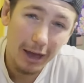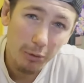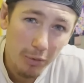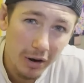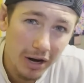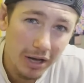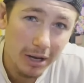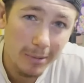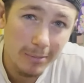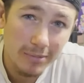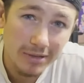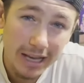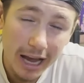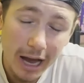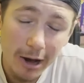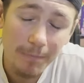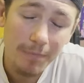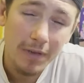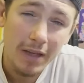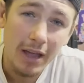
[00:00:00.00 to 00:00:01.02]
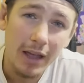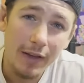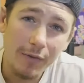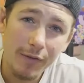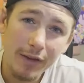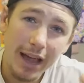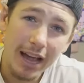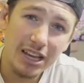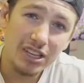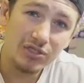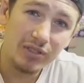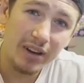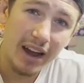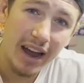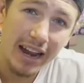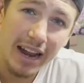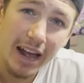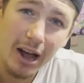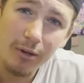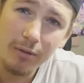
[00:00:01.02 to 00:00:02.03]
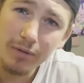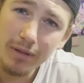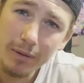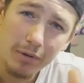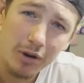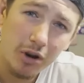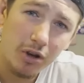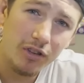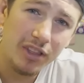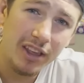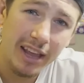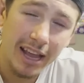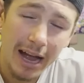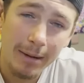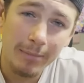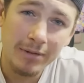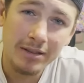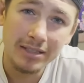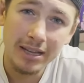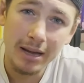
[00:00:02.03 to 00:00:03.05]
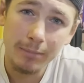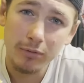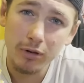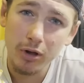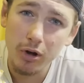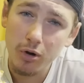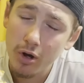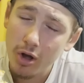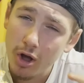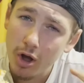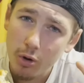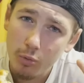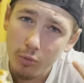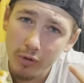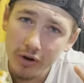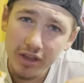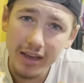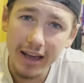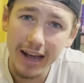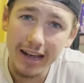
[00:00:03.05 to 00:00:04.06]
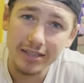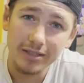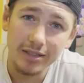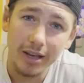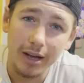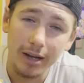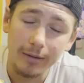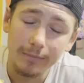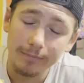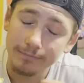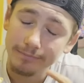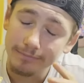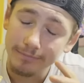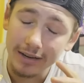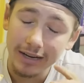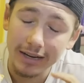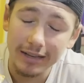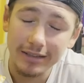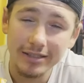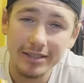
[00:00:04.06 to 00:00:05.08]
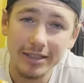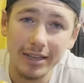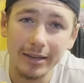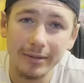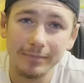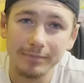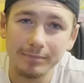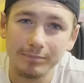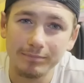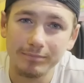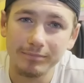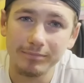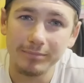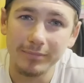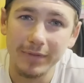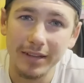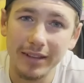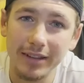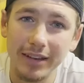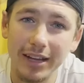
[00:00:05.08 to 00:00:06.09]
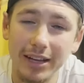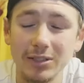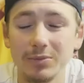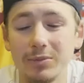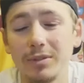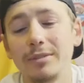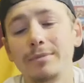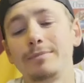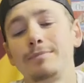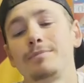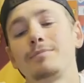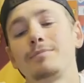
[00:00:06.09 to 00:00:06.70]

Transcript: And when it comes out, if you guys try it out, let me know in the comments down below what you guys thought. And I'll see you in the next one.